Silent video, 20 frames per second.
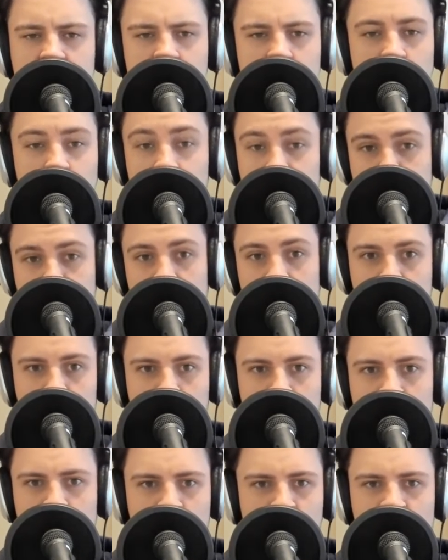cause an
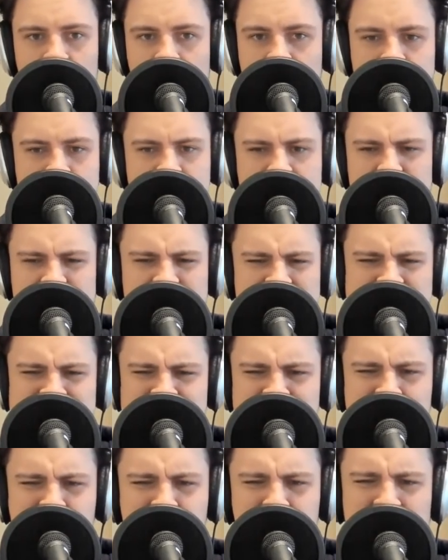uproar is
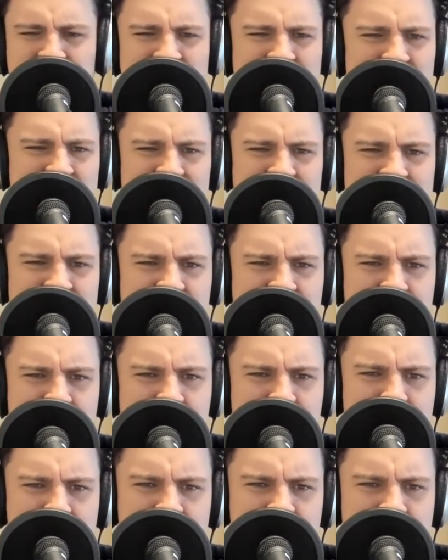completely
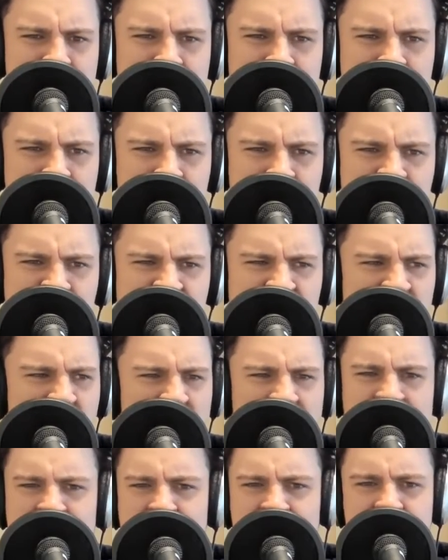
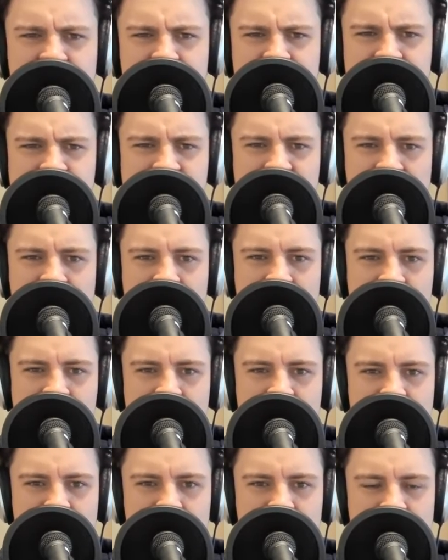insane to say that.
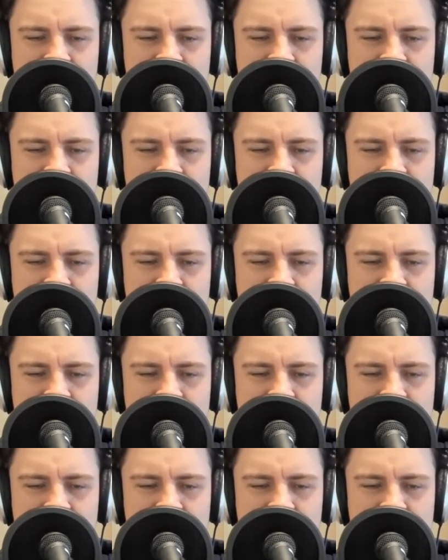